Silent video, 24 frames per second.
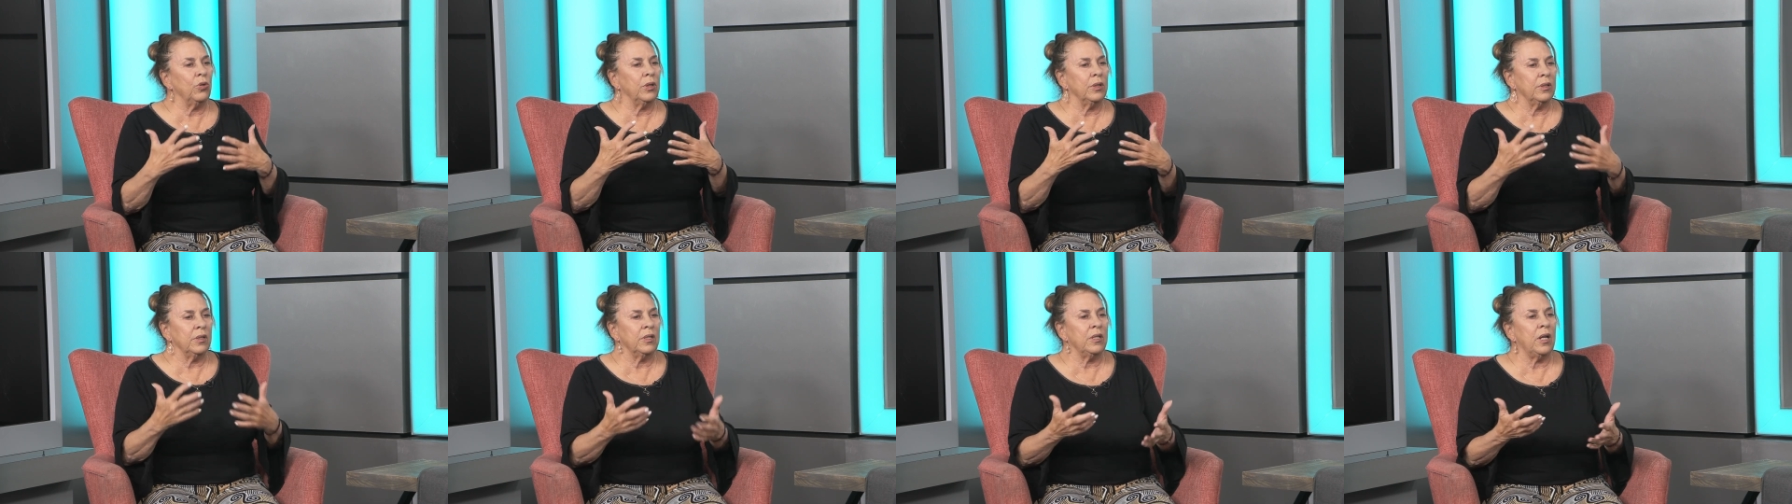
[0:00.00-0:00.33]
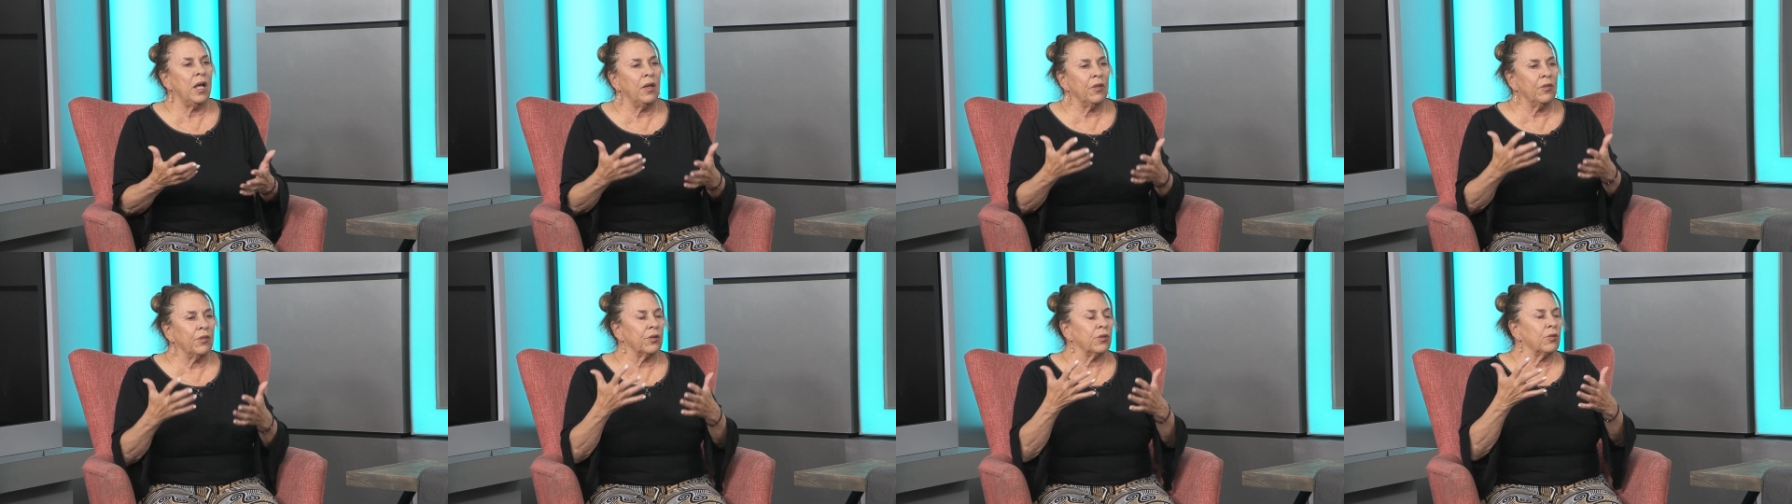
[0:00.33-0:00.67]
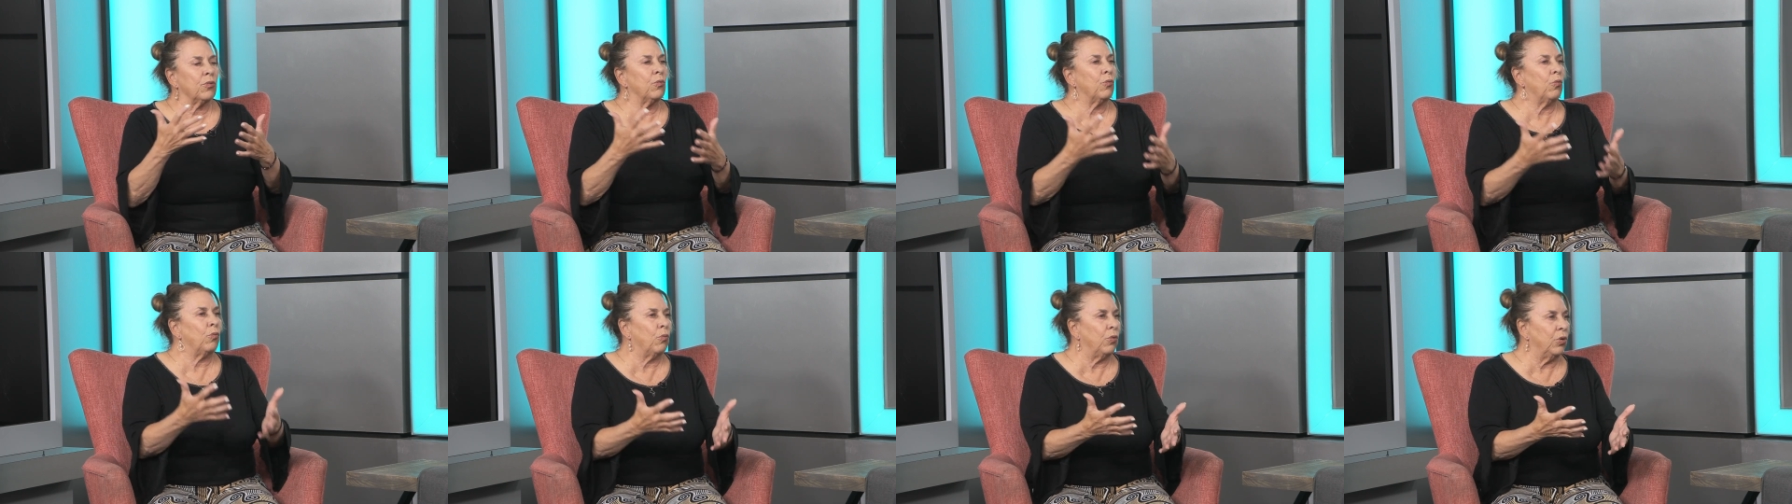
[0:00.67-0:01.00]
another
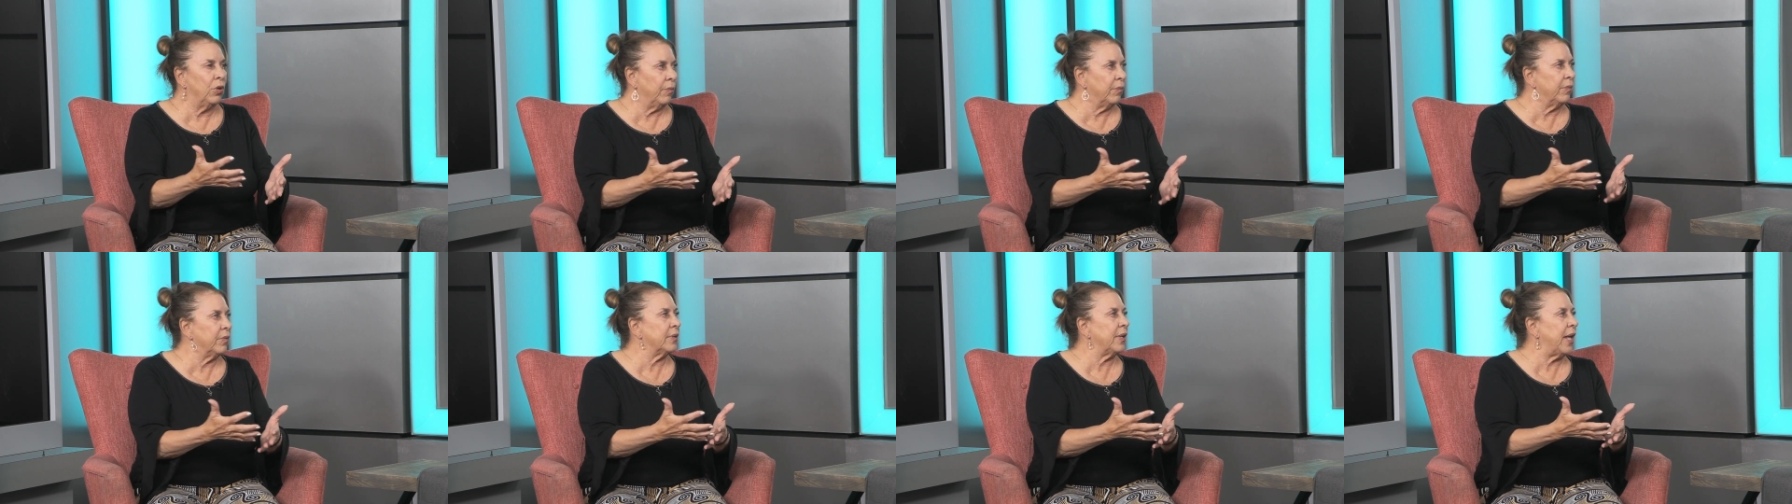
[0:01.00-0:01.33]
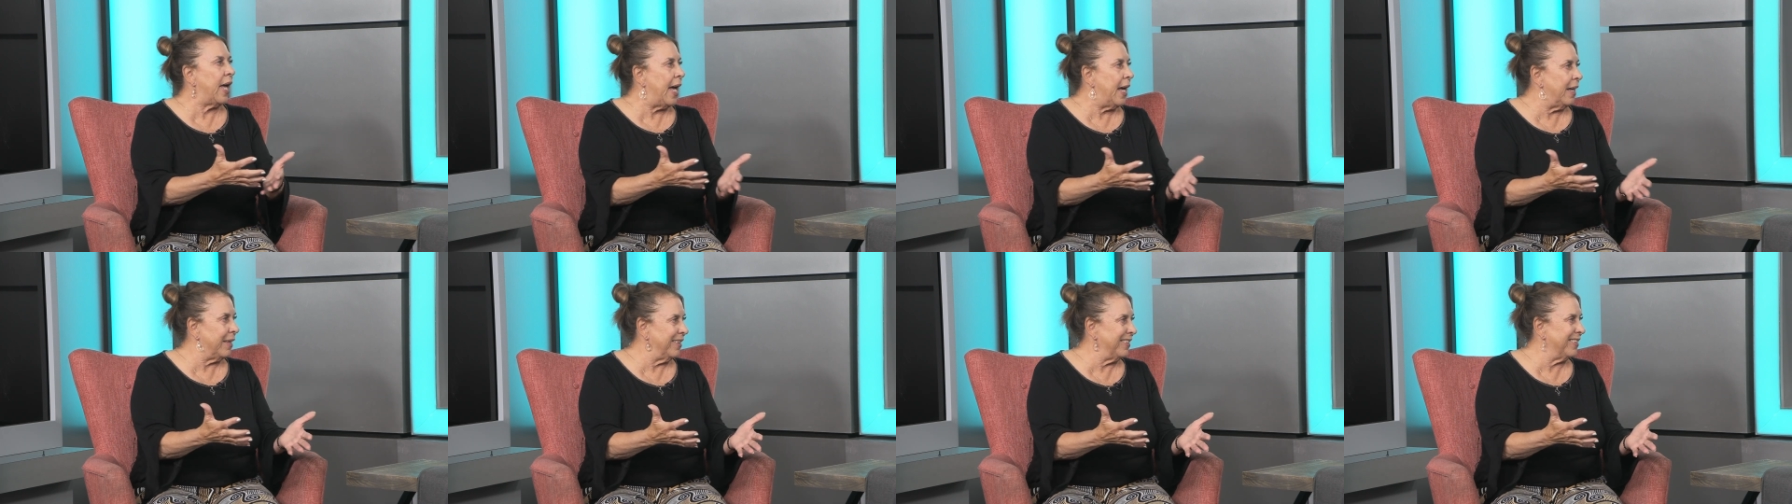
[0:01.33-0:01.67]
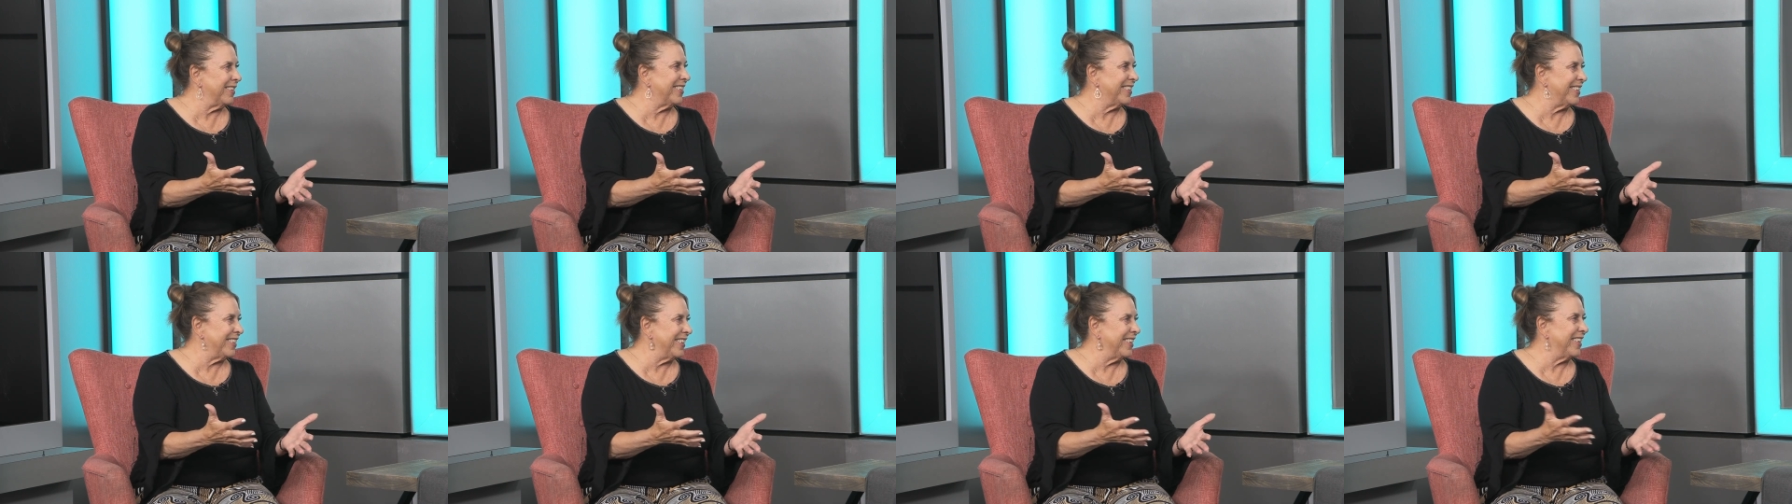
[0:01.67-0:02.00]
woman
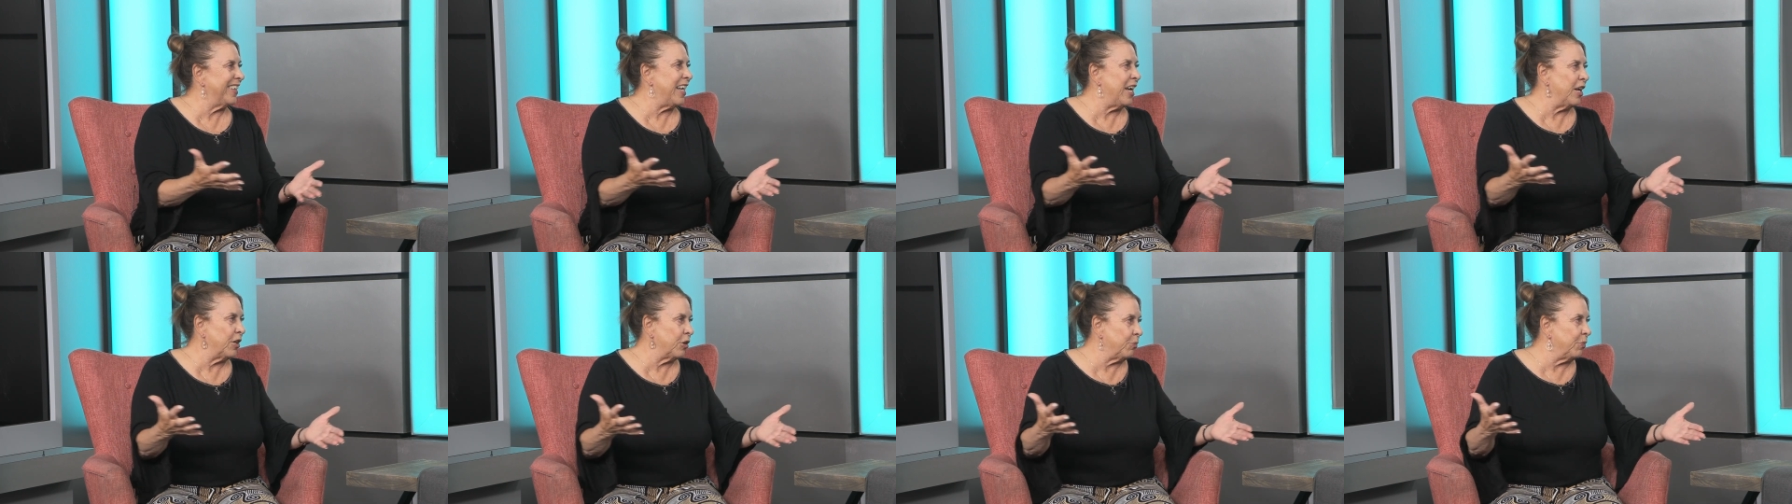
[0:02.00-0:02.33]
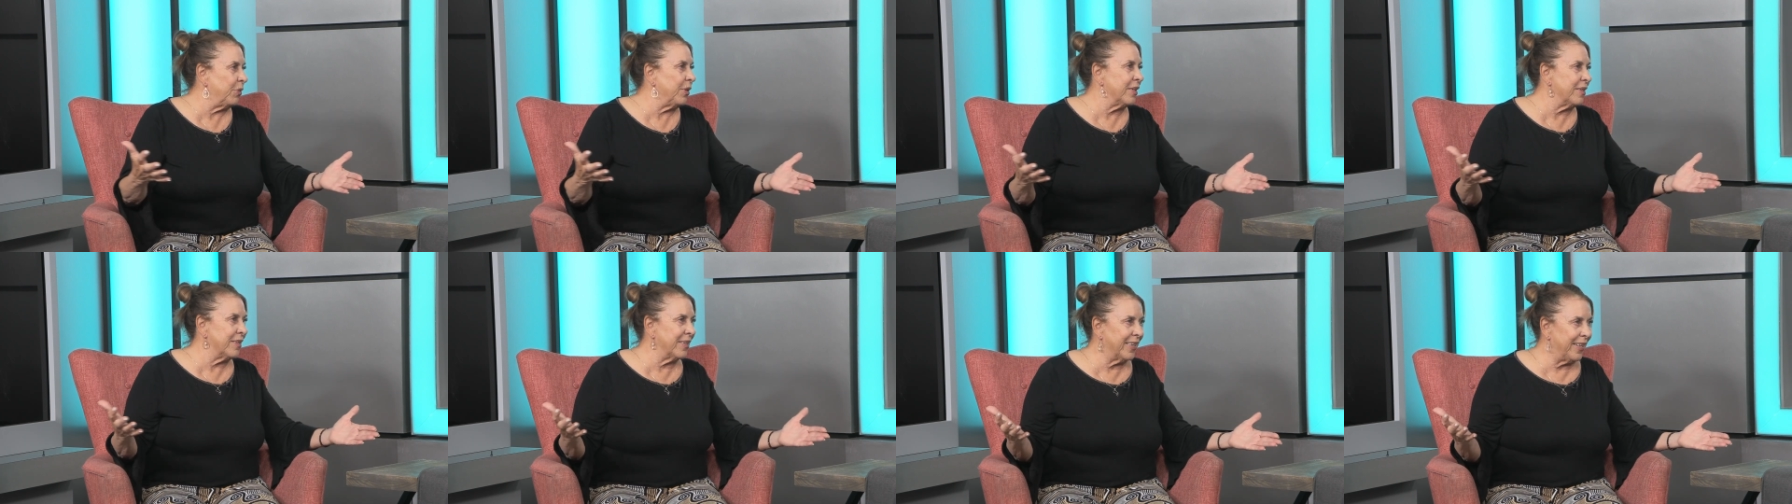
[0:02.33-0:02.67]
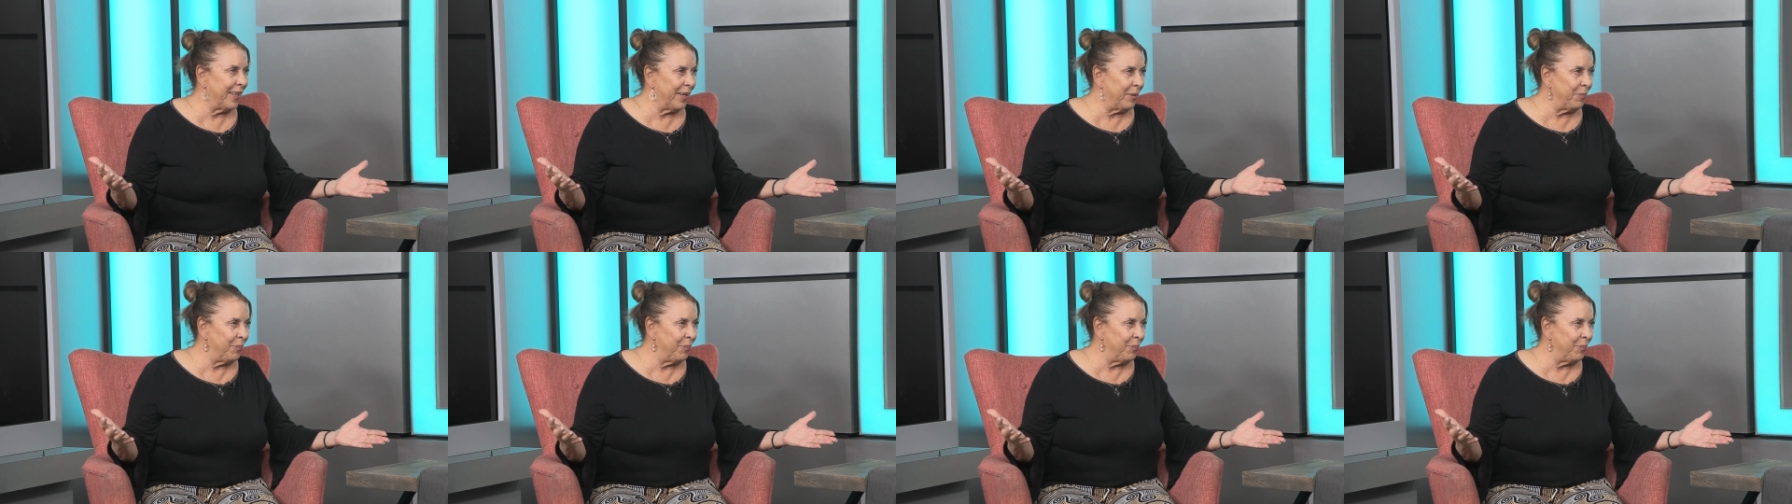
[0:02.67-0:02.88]
athlete how to play the game.